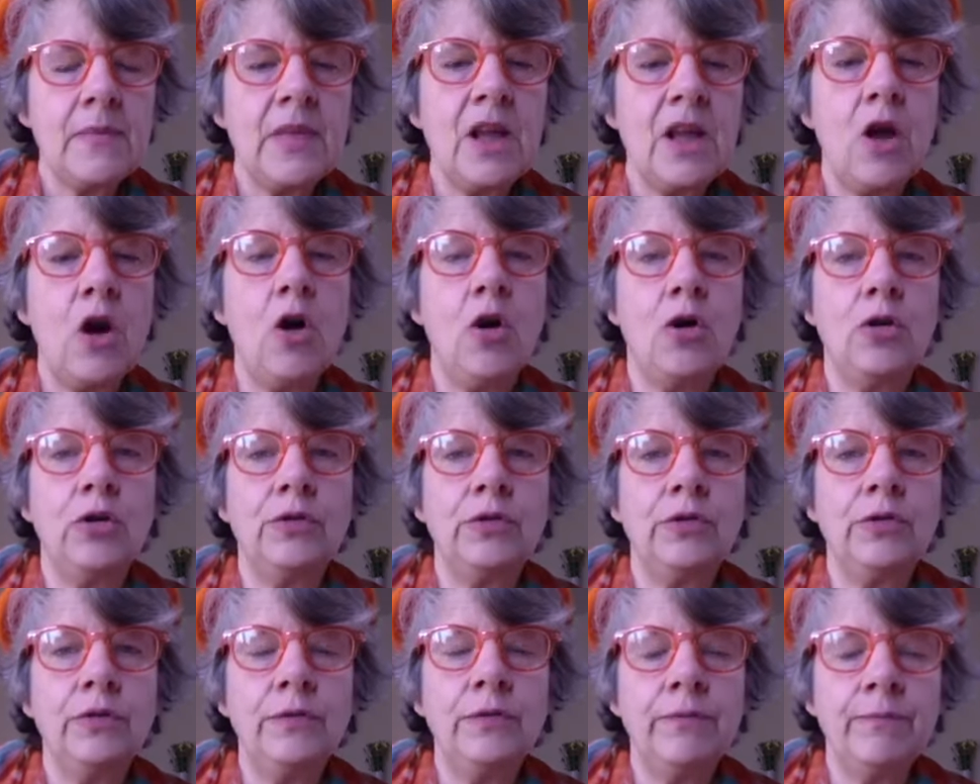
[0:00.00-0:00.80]

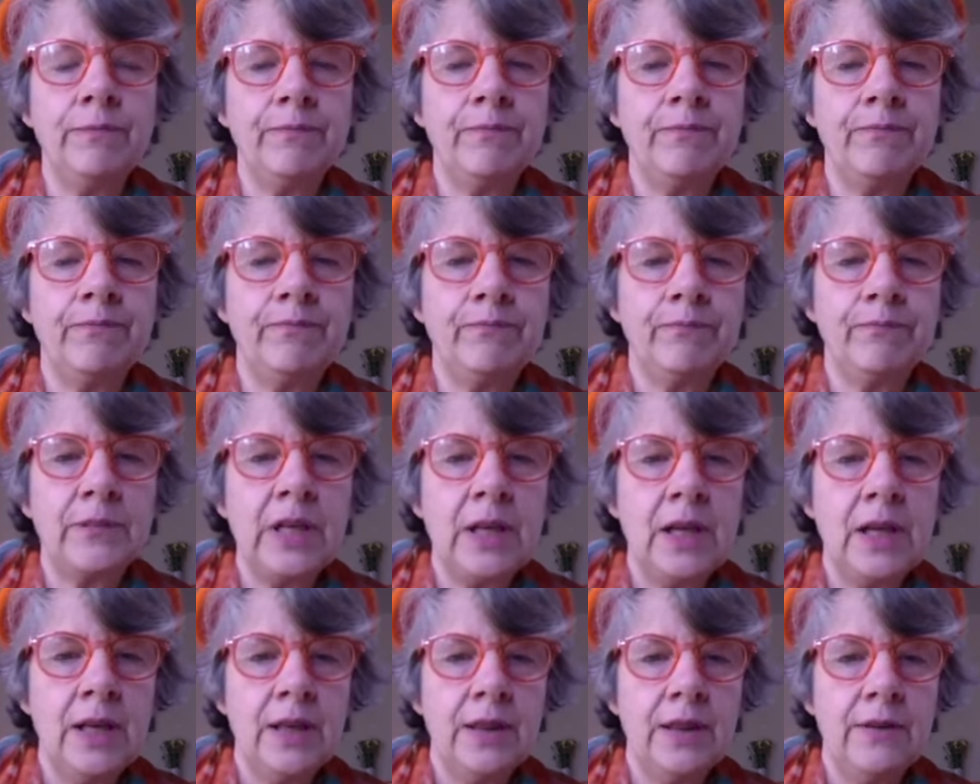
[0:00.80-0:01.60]
on
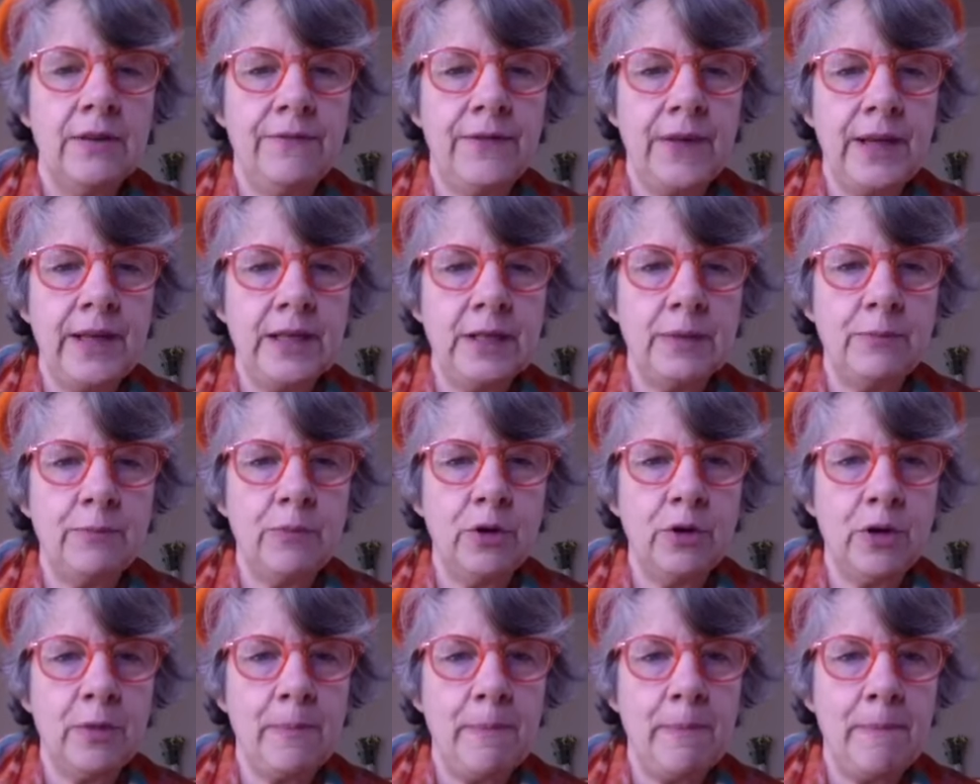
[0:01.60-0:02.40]
the
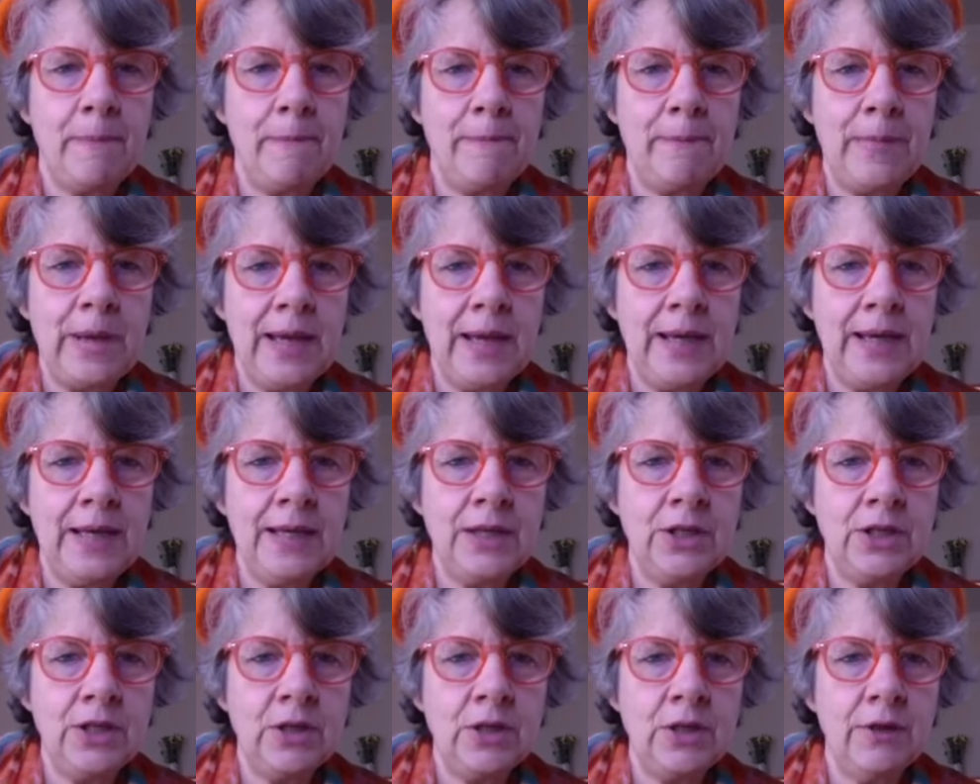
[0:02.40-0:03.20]
Facebook
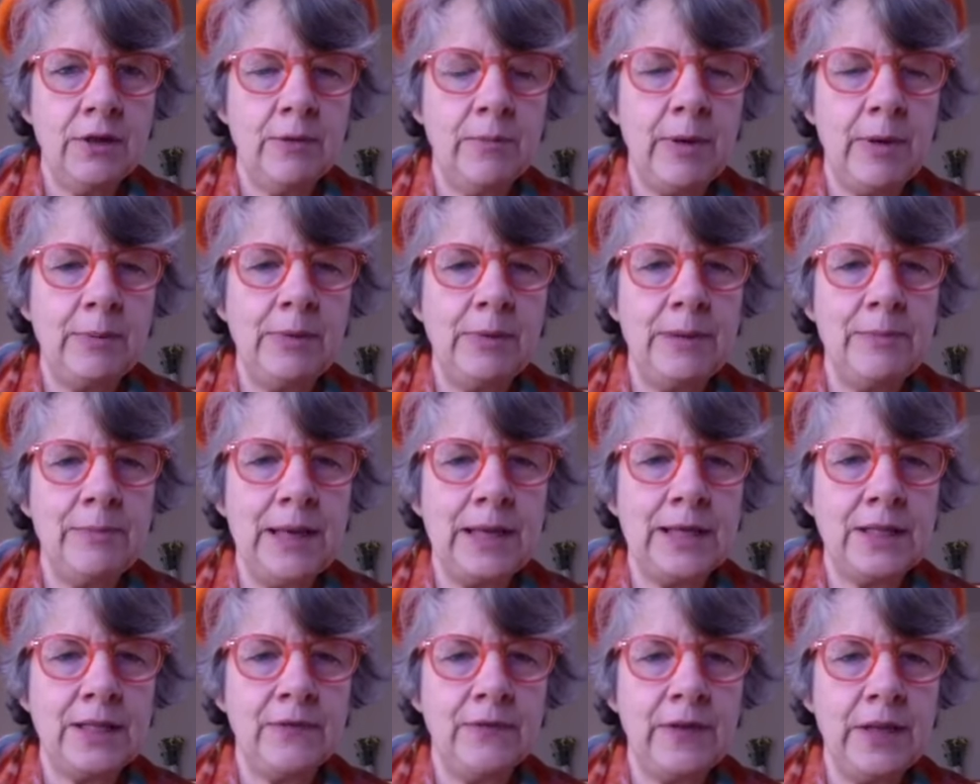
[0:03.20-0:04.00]
page, on the Bubbly
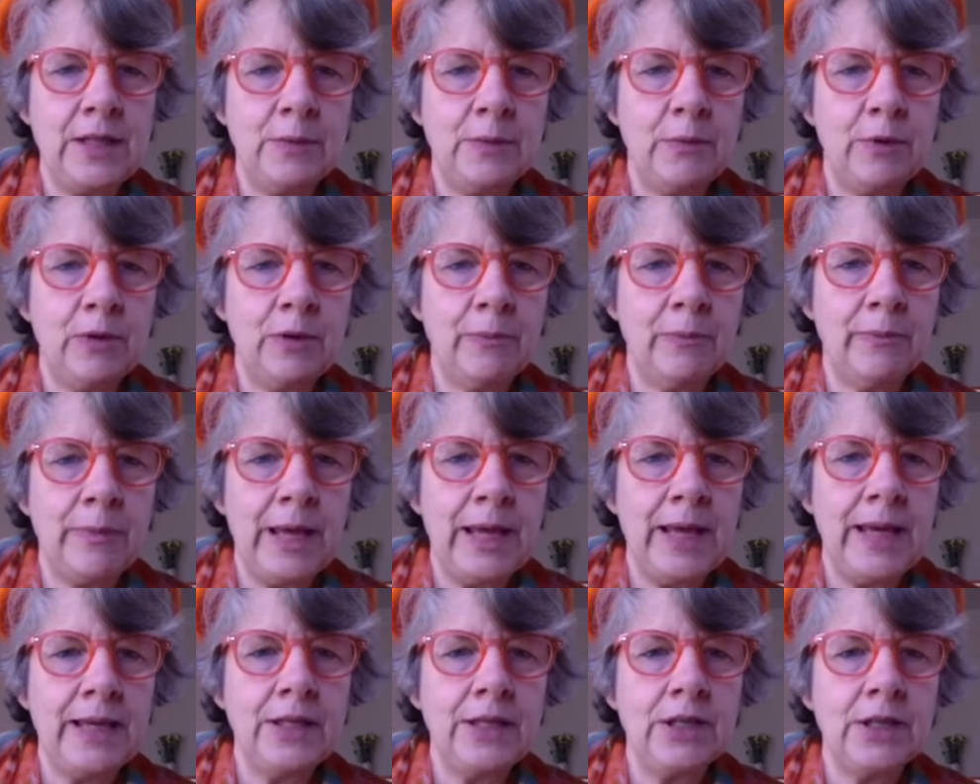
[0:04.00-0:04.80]
Maths Facebook
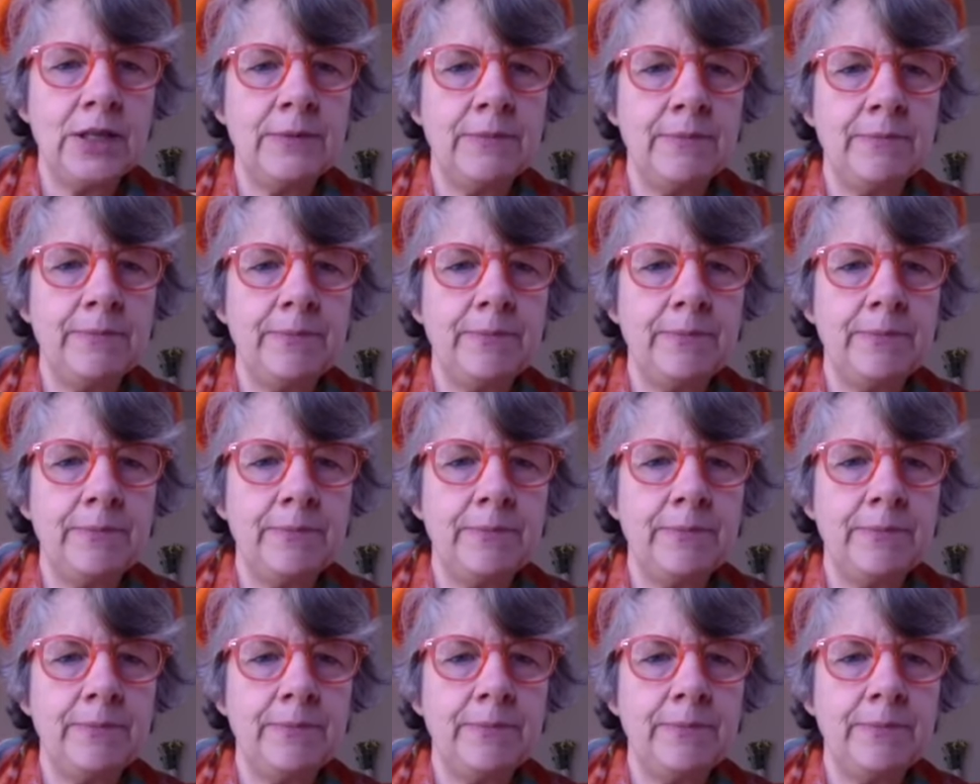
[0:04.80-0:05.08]
page.